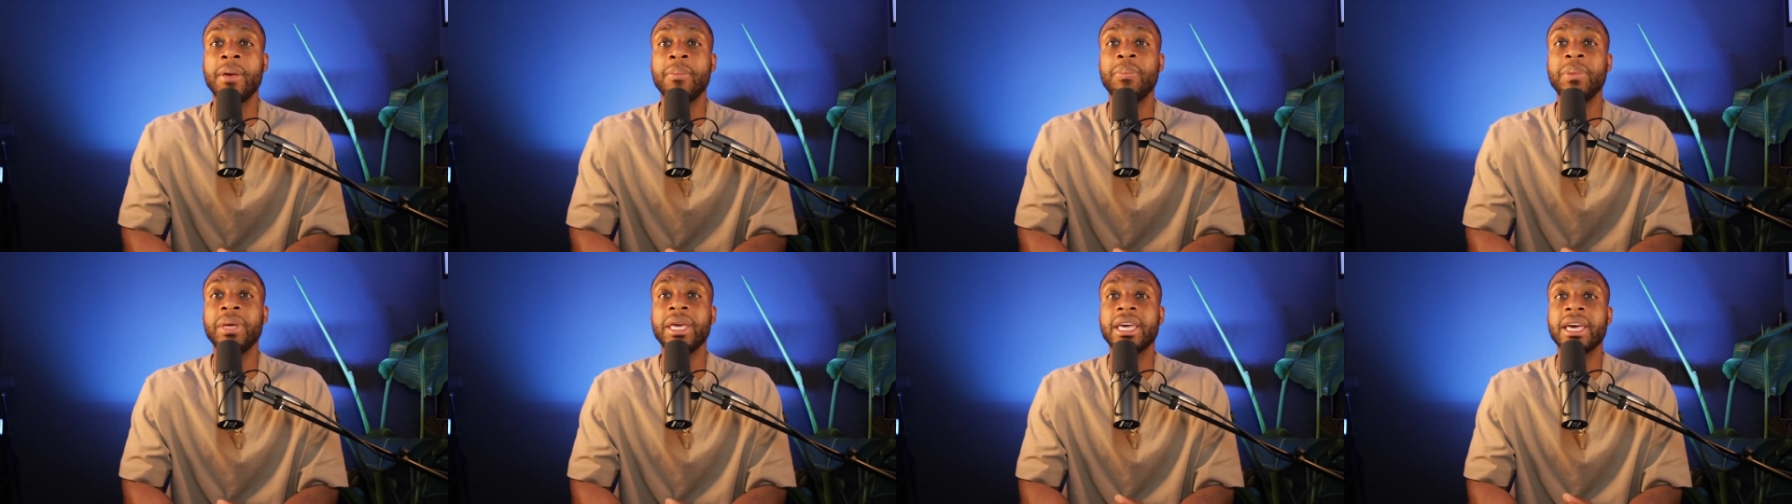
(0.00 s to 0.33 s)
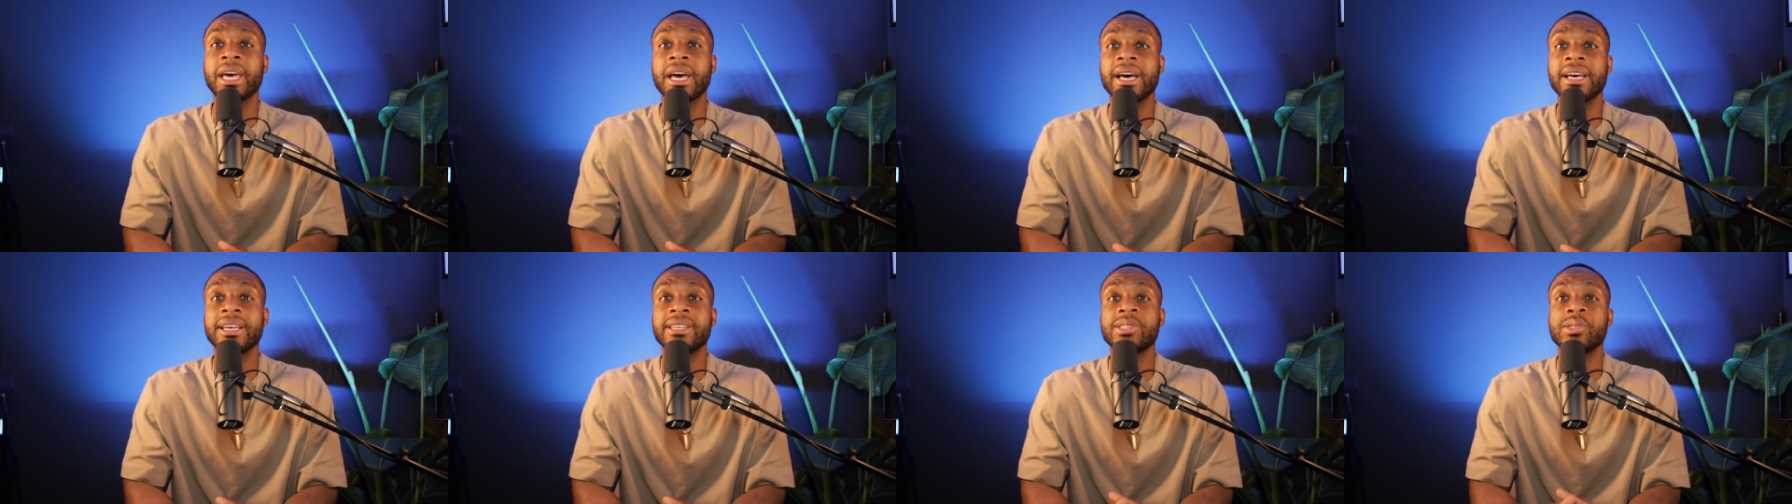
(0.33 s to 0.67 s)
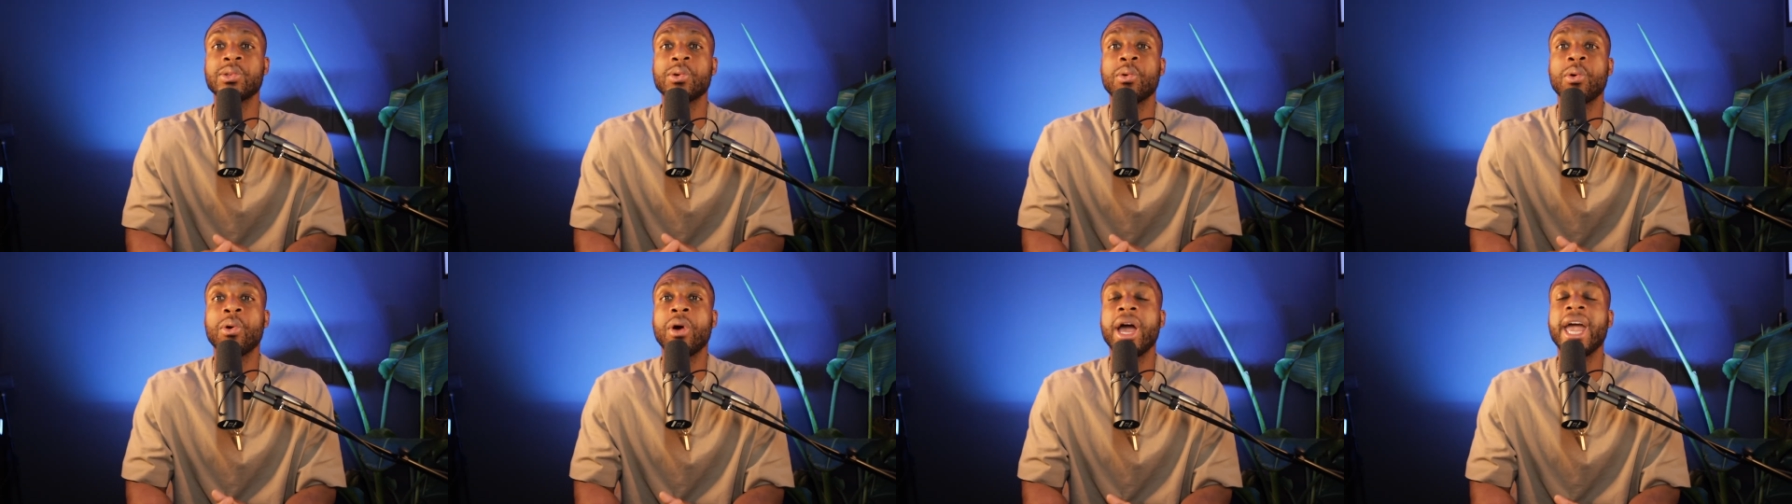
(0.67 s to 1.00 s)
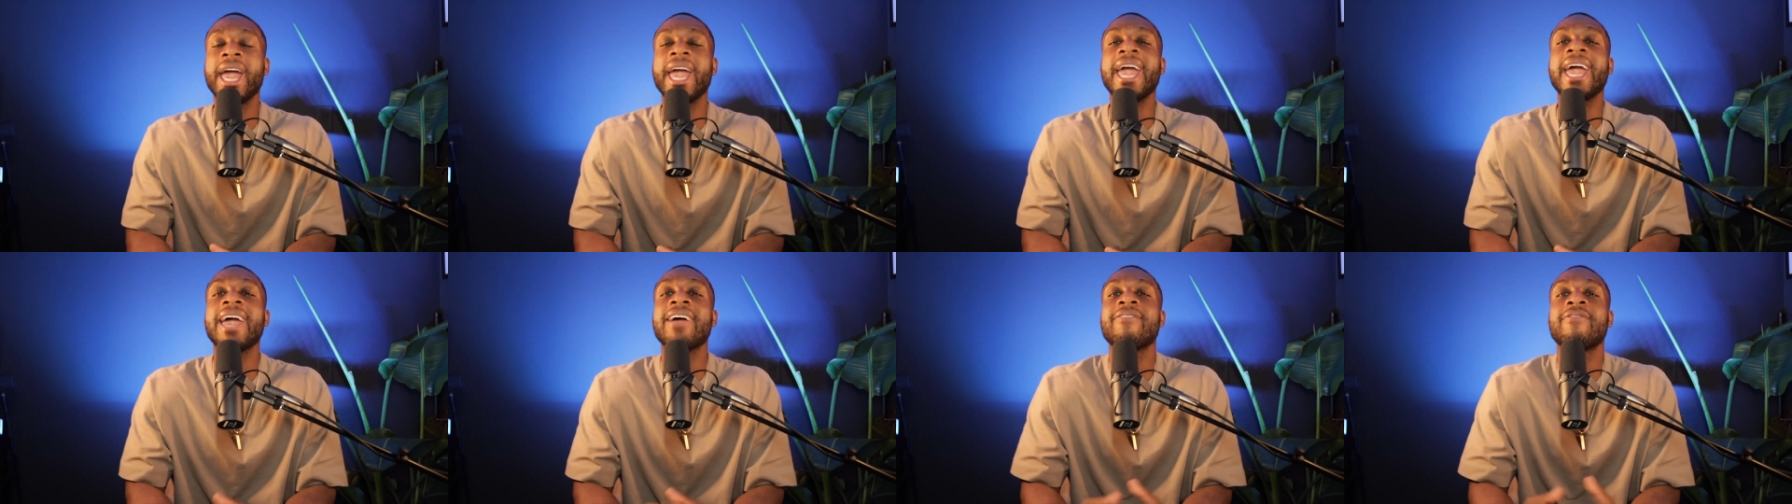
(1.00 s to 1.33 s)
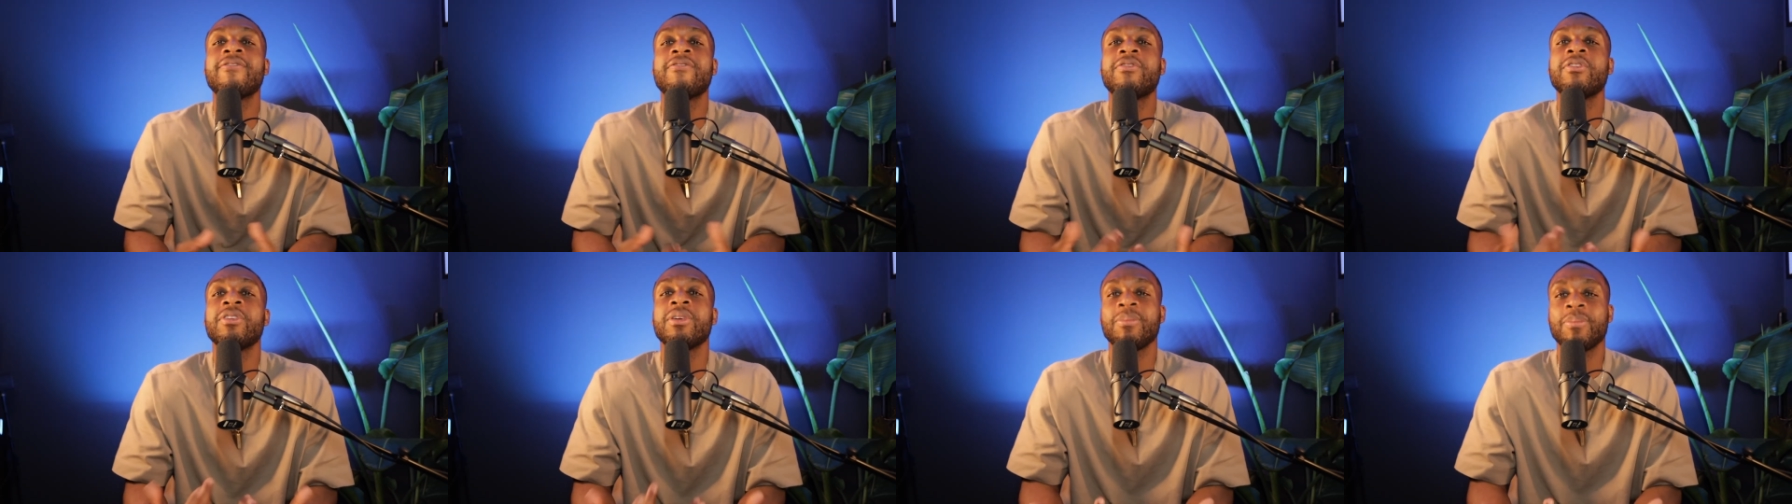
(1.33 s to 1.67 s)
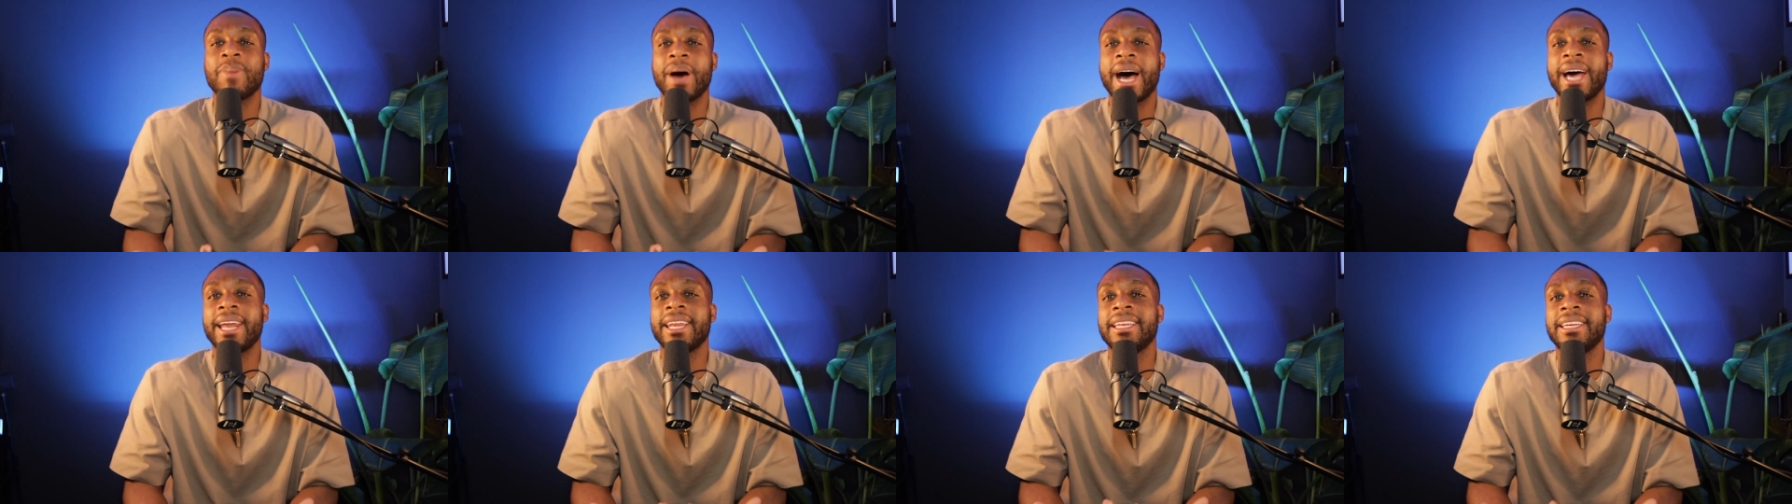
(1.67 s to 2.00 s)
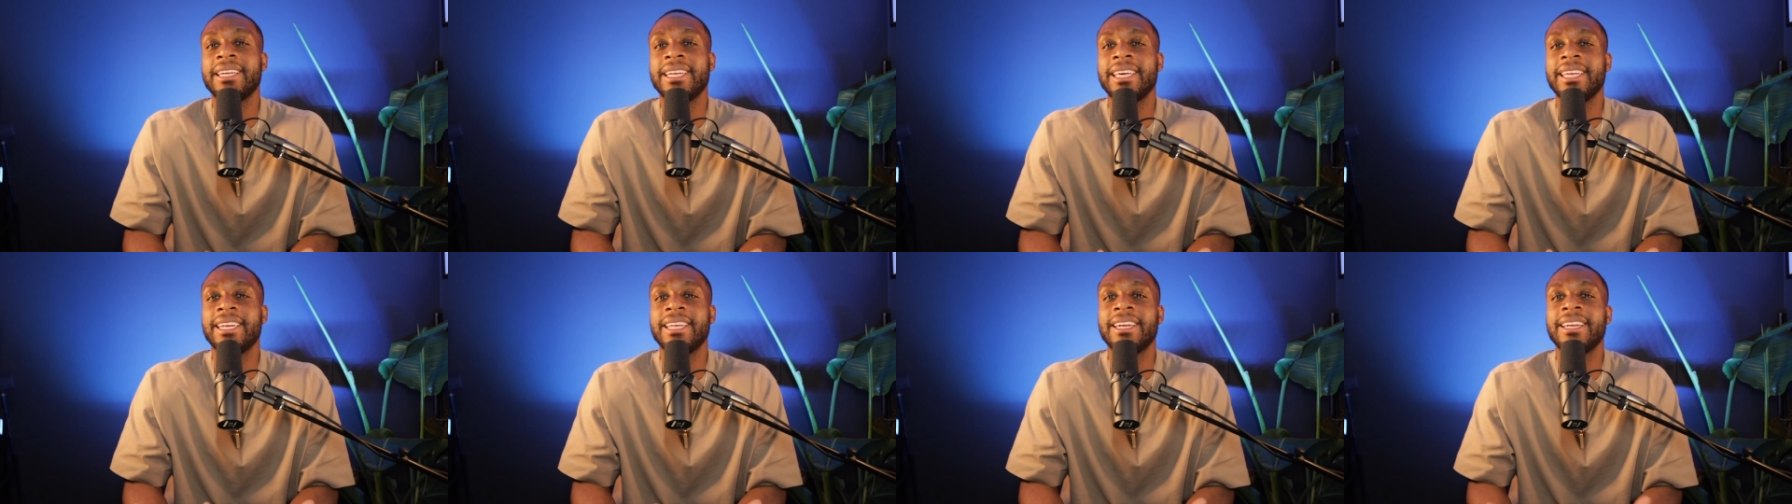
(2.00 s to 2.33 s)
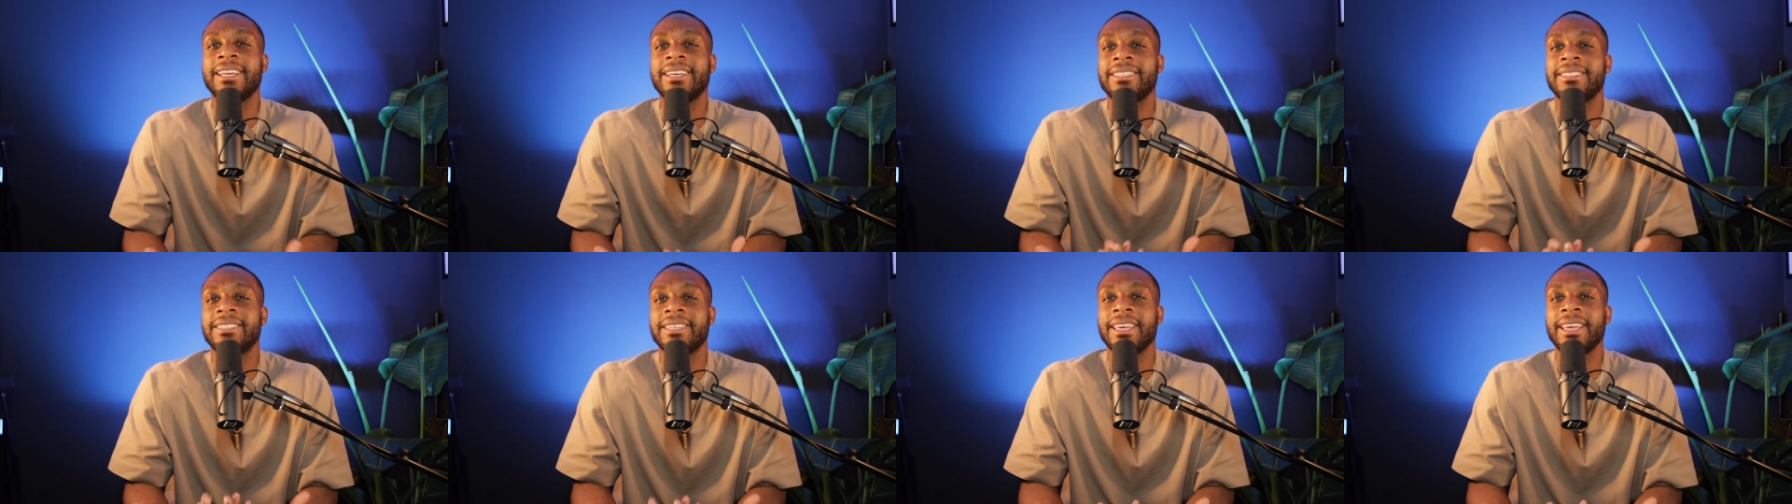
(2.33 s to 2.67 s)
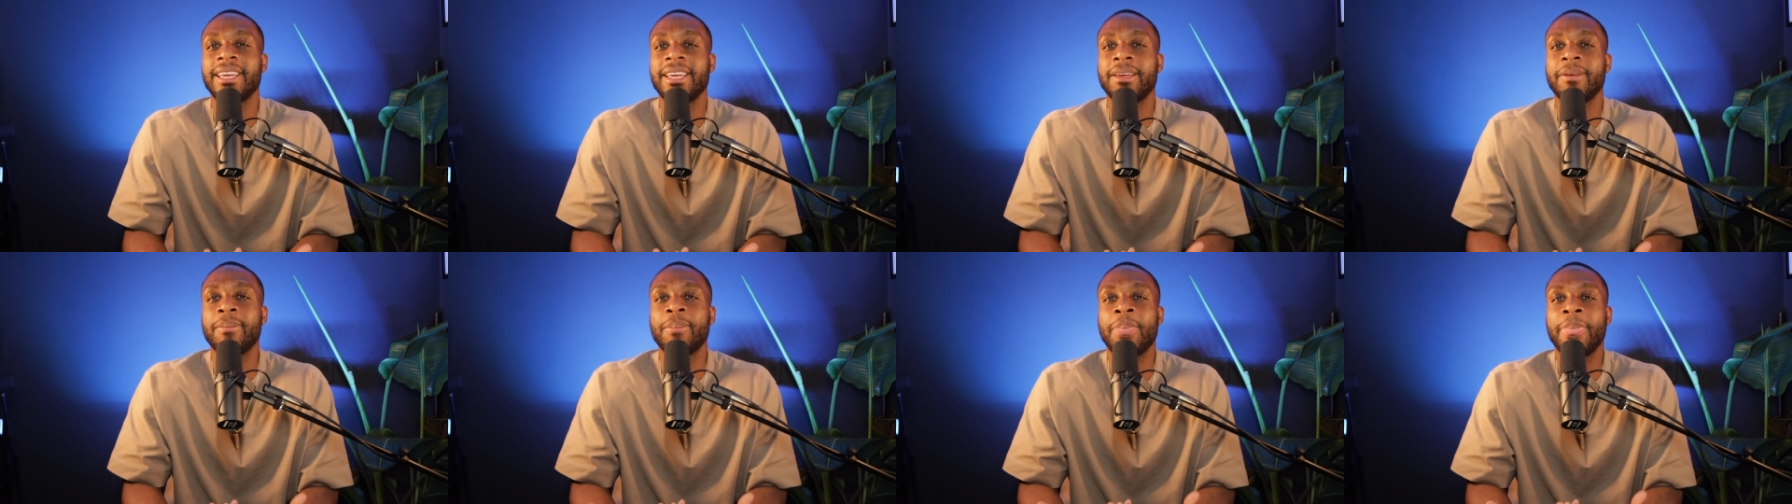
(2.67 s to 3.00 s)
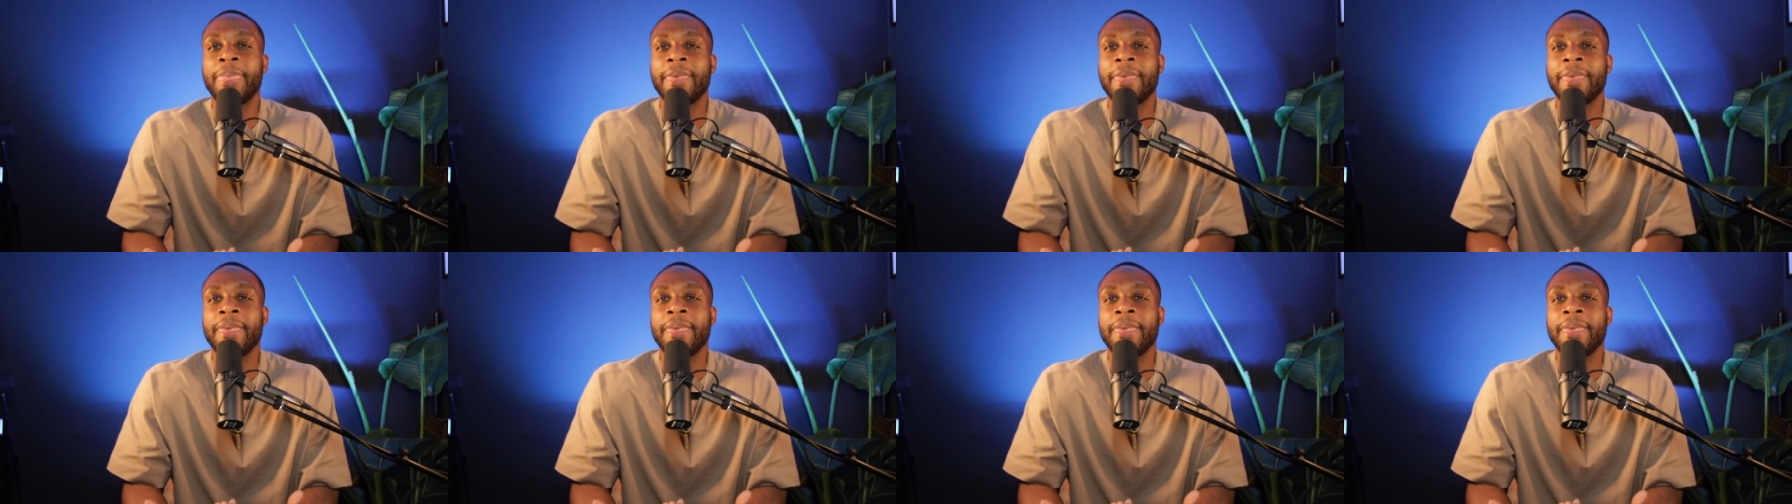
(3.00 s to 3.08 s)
because everybody needed a team.